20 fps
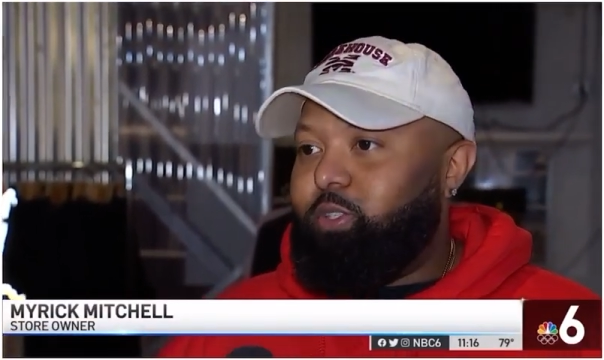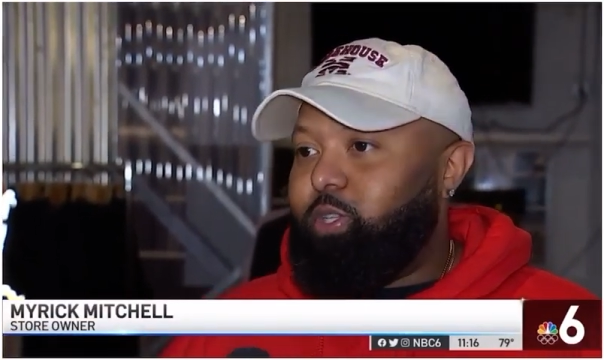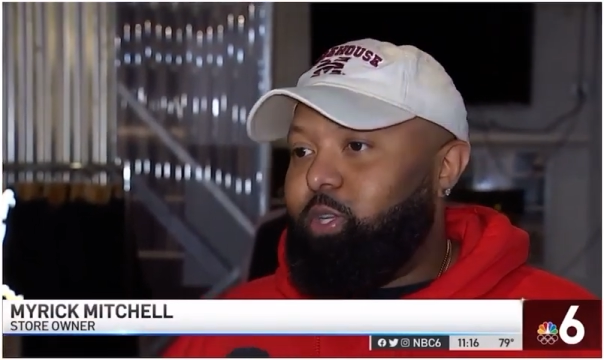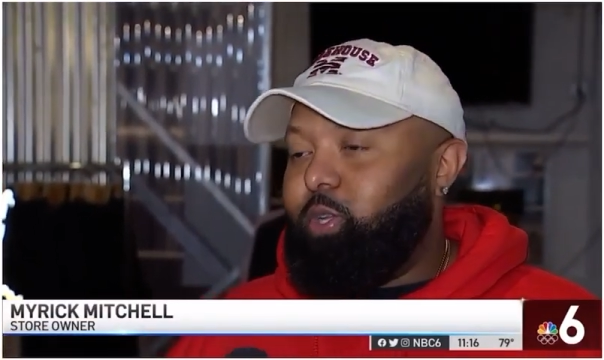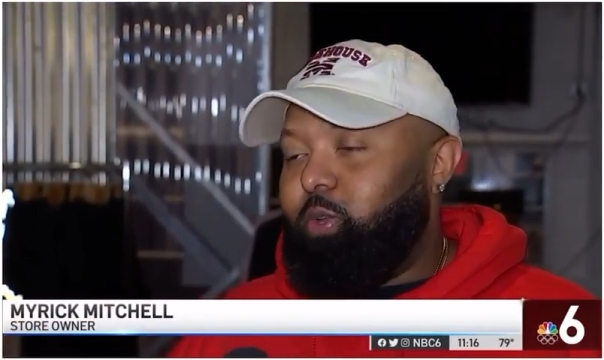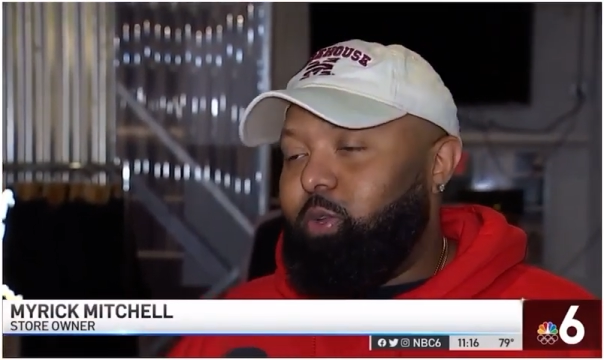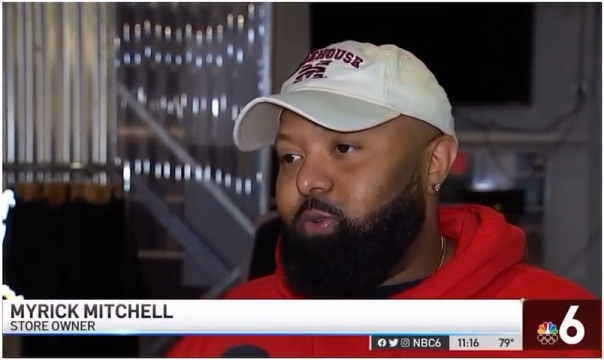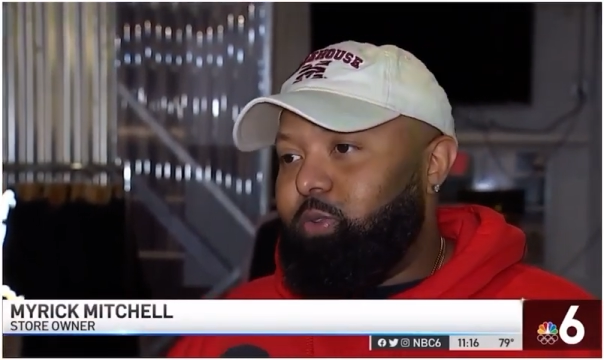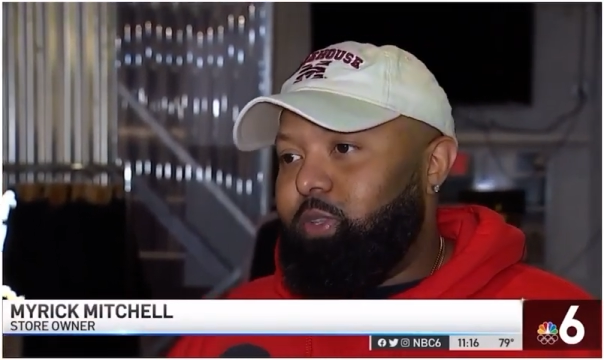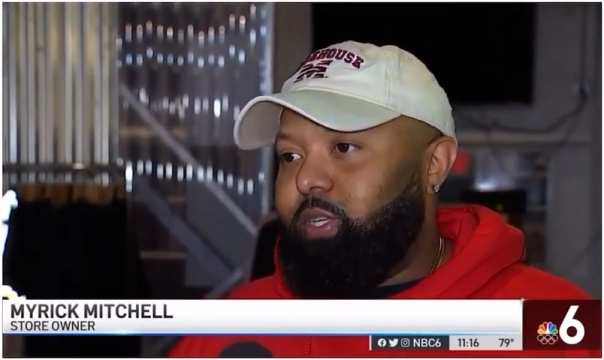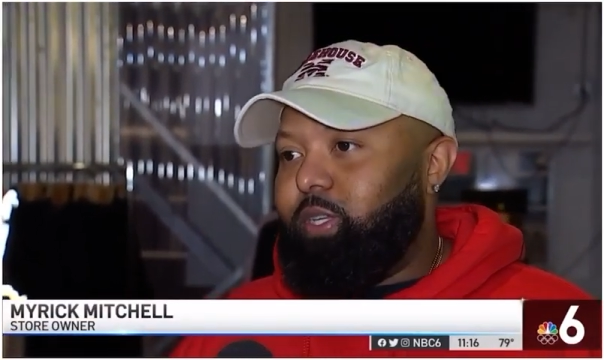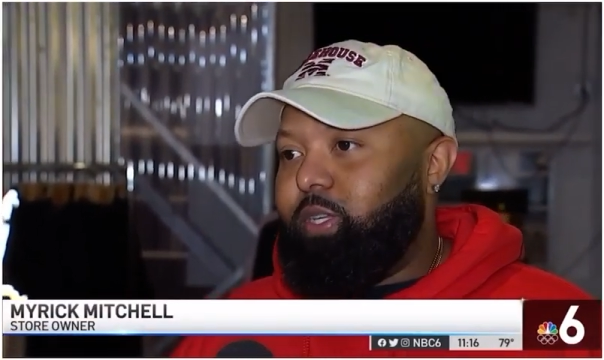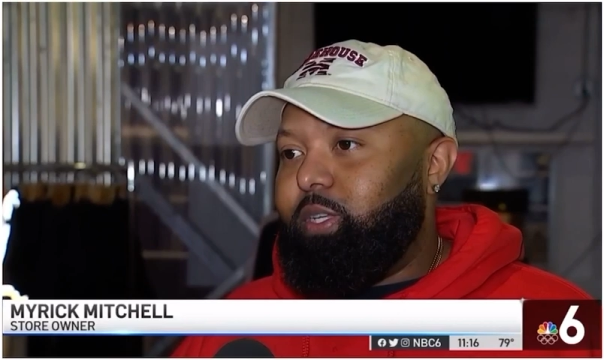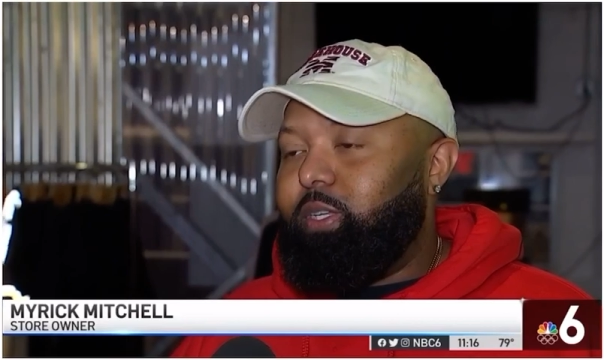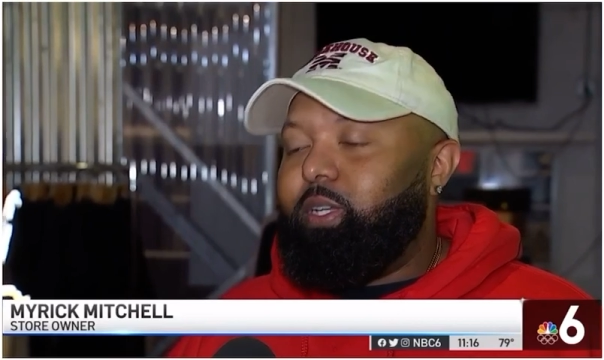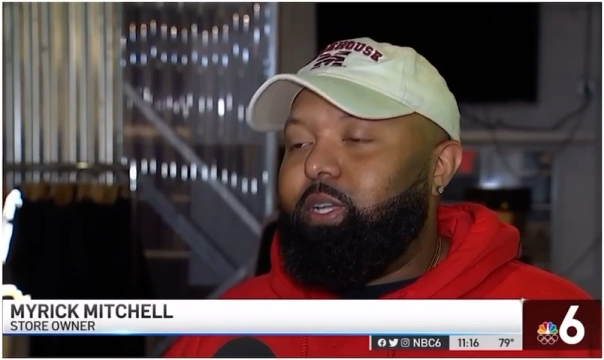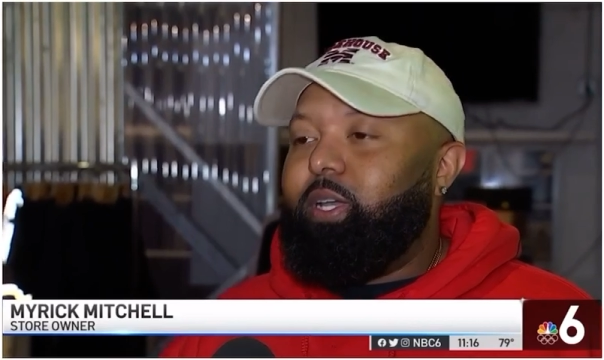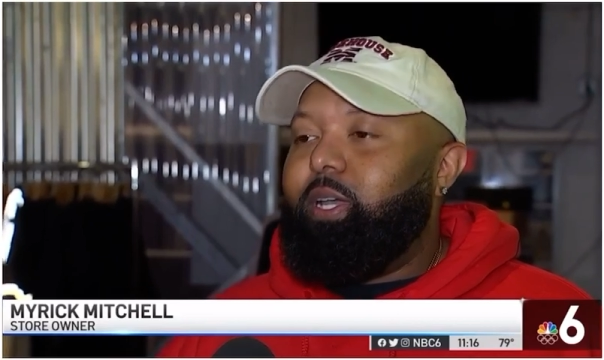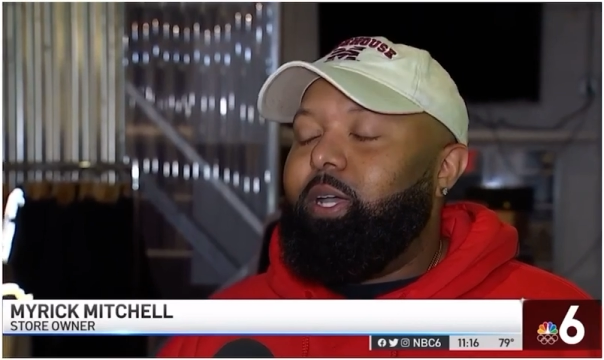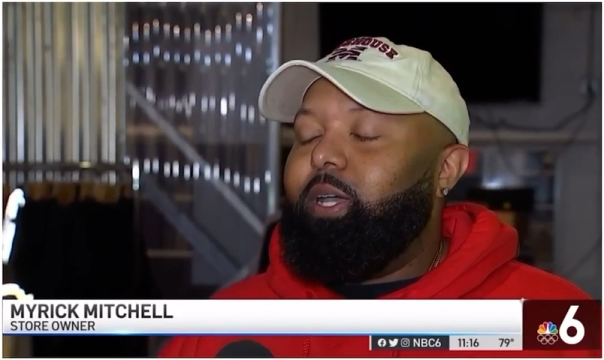
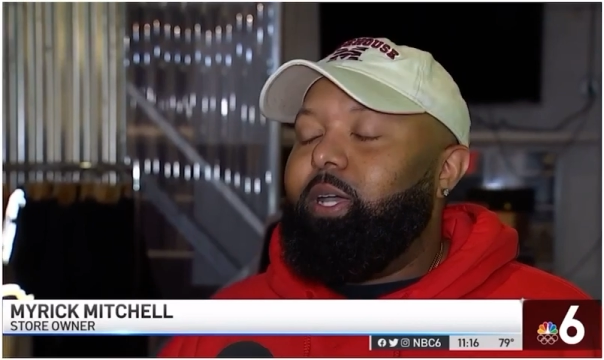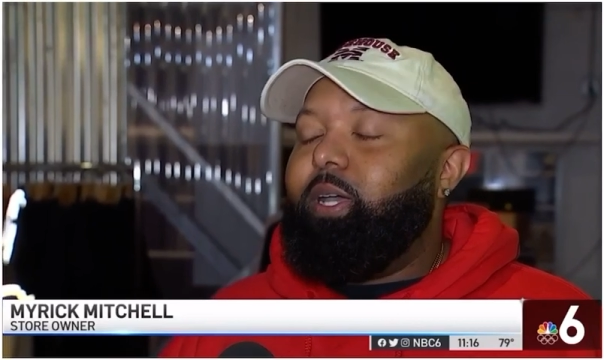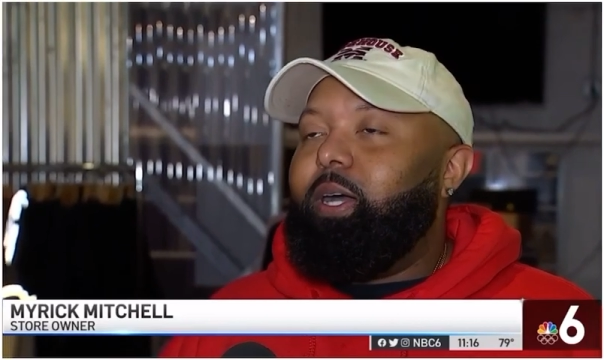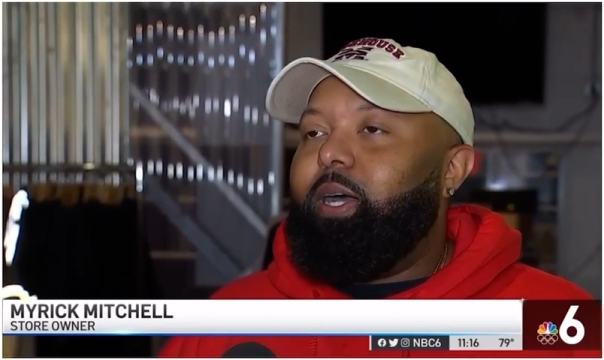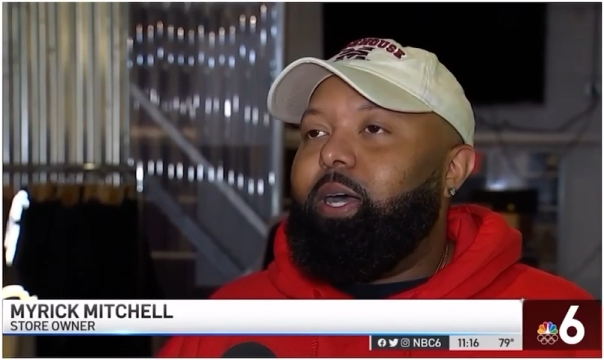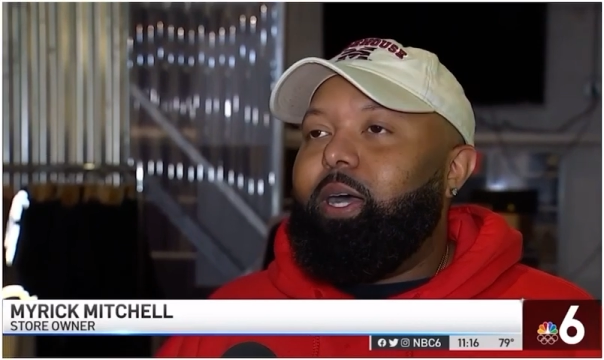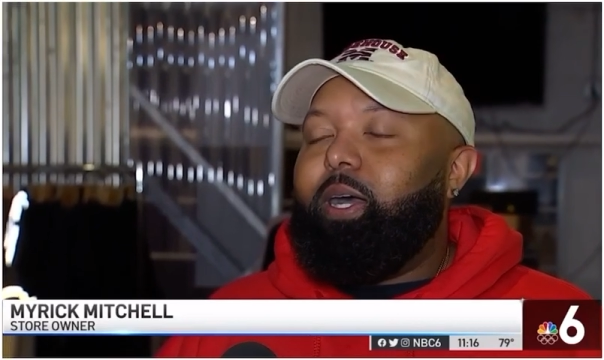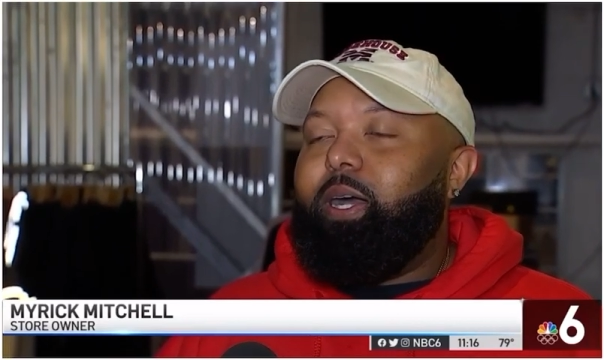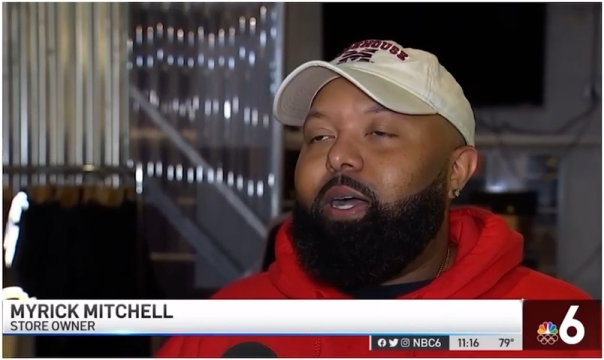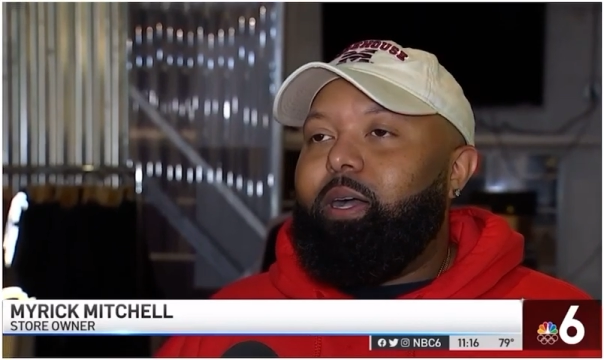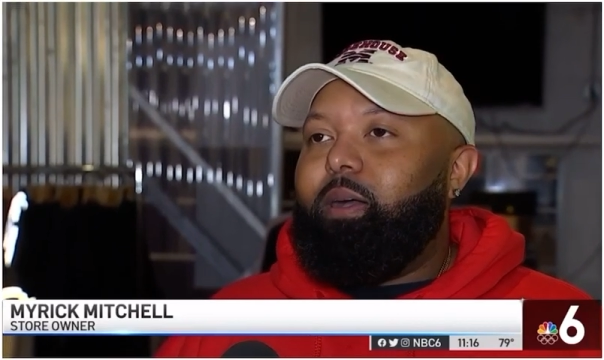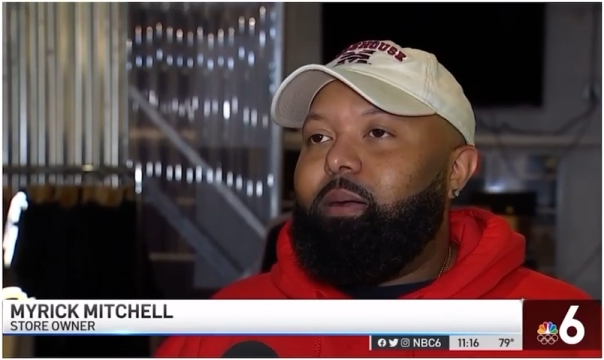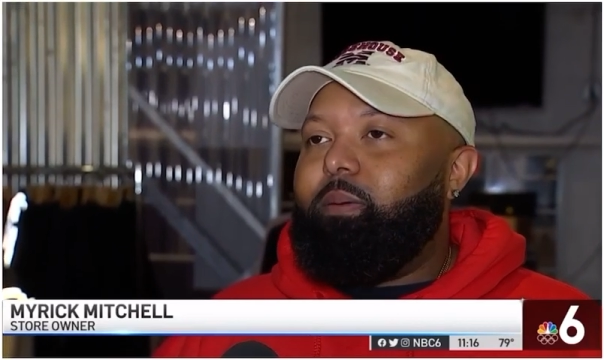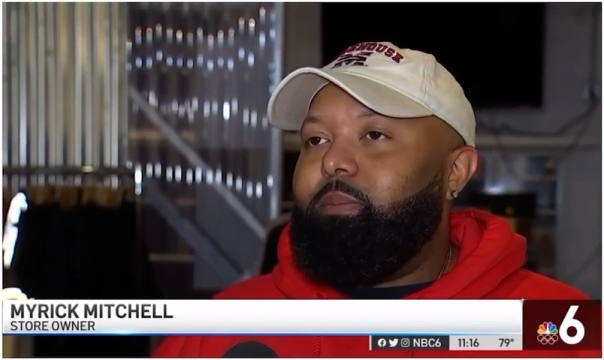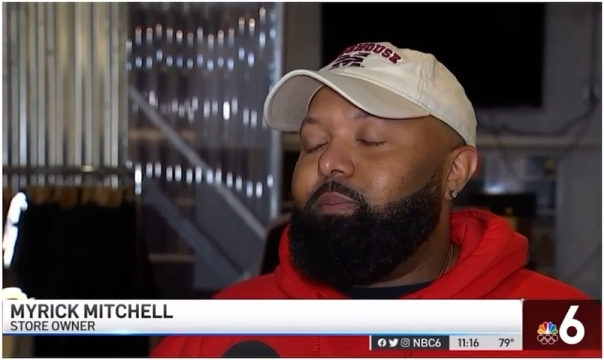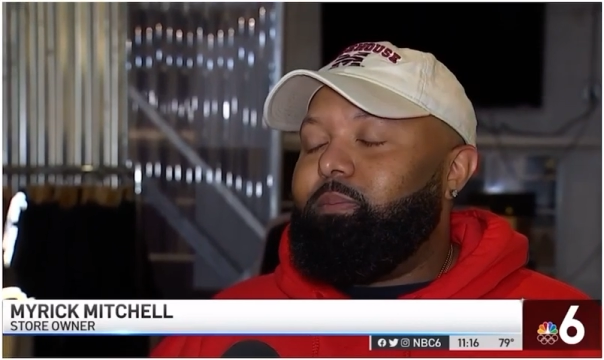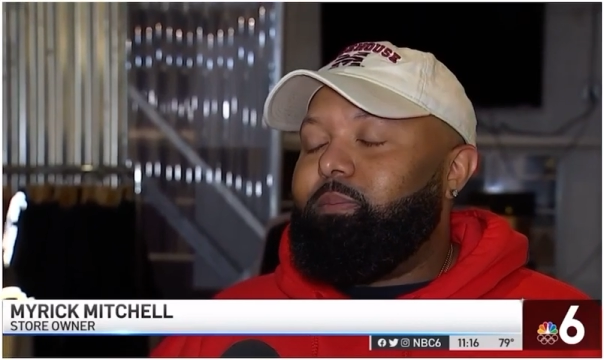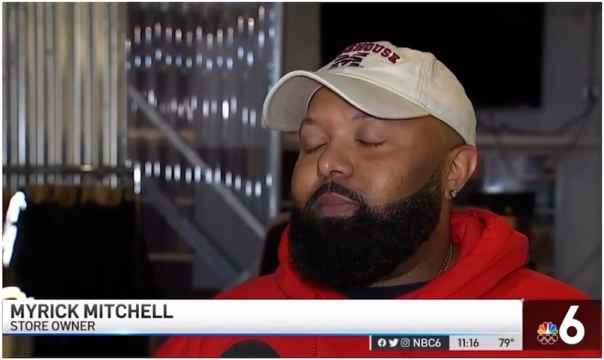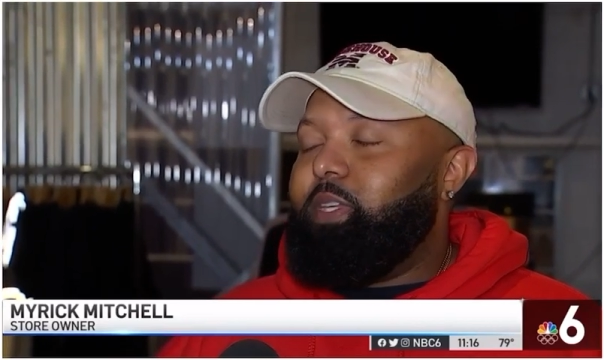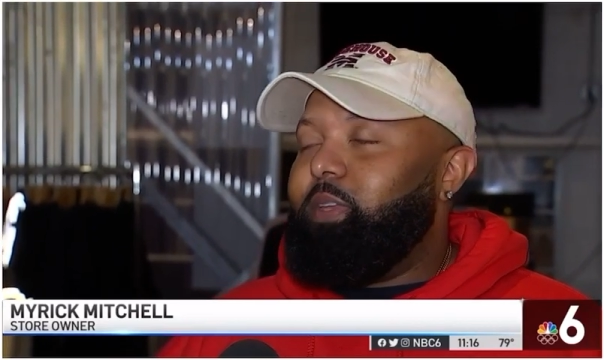clothing,
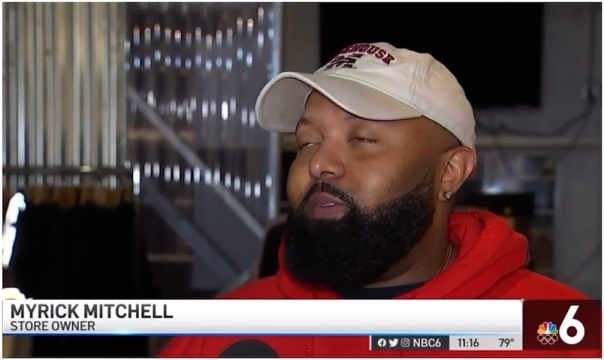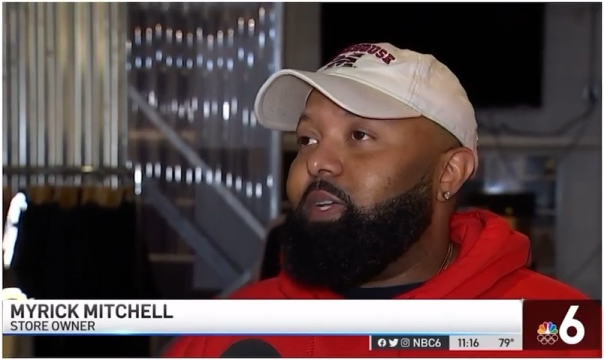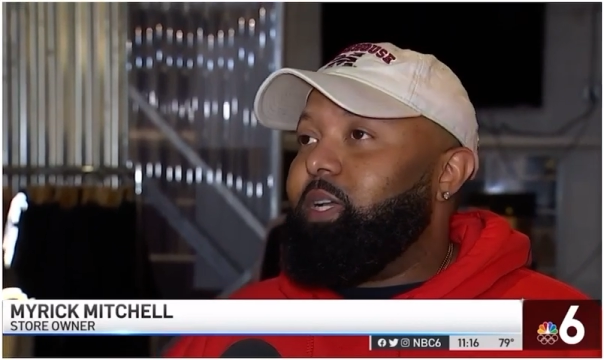um, even